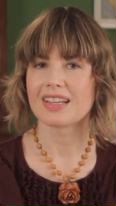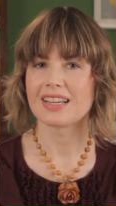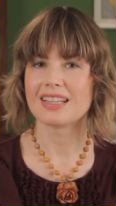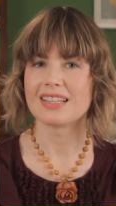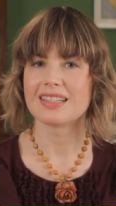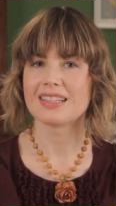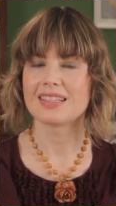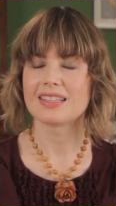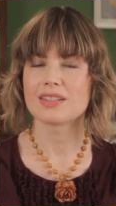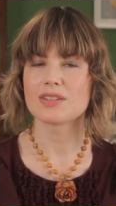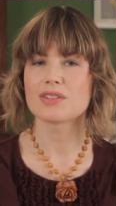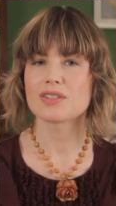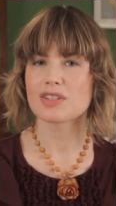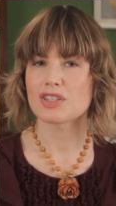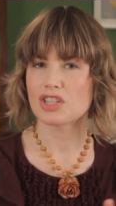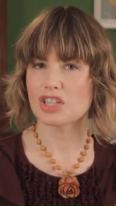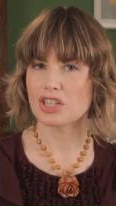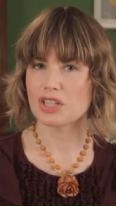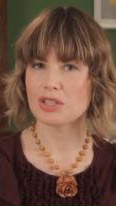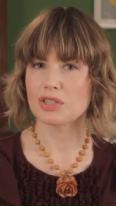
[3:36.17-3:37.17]
And those are
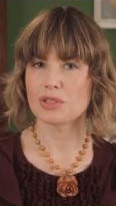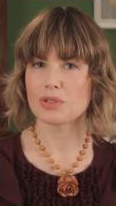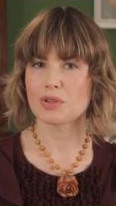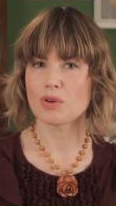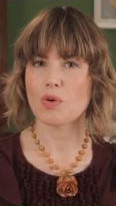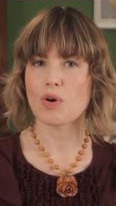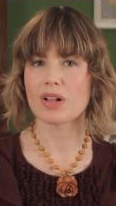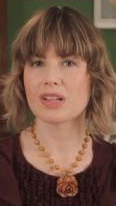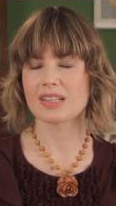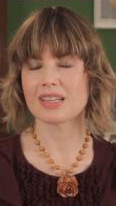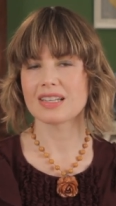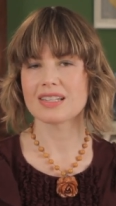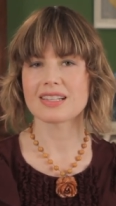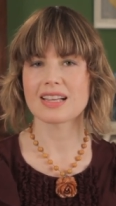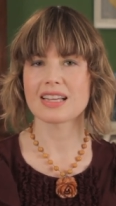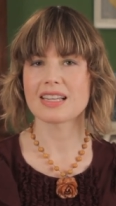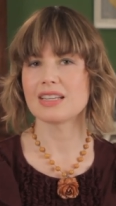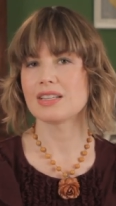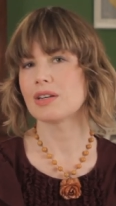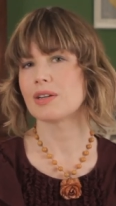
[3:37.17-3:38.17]
two qualities
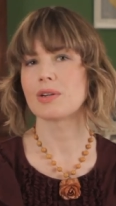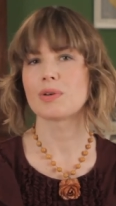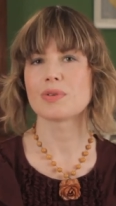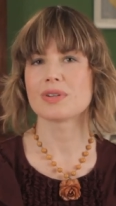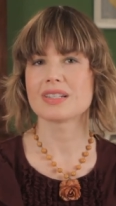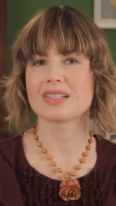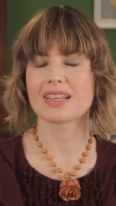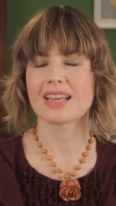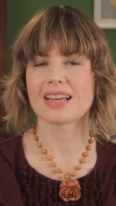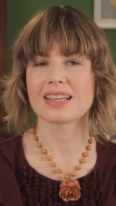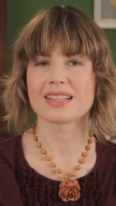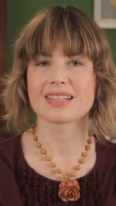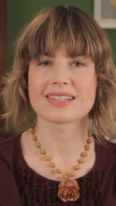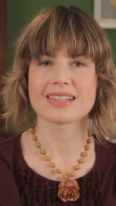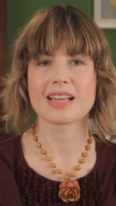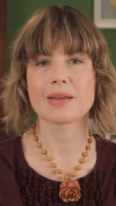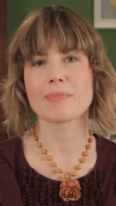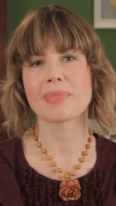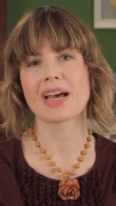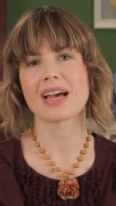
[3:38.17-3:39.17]
that you don't always get in the
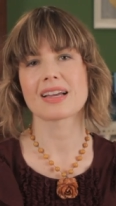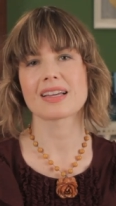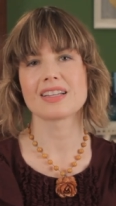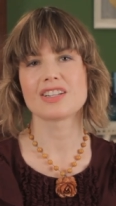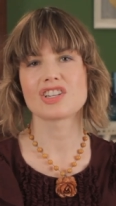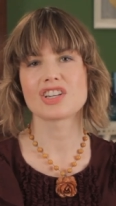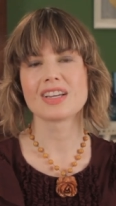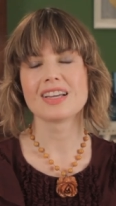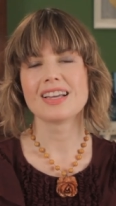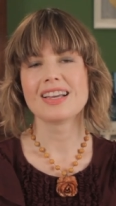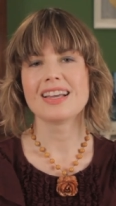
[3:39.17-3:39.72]
same package.